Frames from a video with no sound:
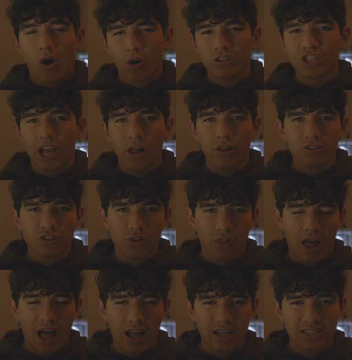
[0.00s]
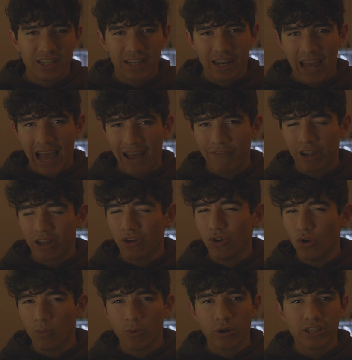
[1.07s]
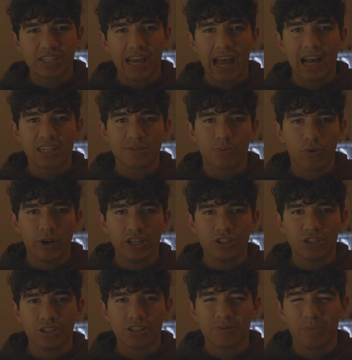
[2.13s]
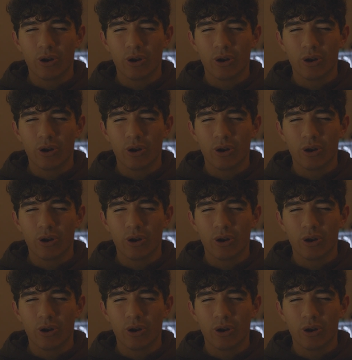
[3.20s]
Our challenge lies in having numerous aspirations,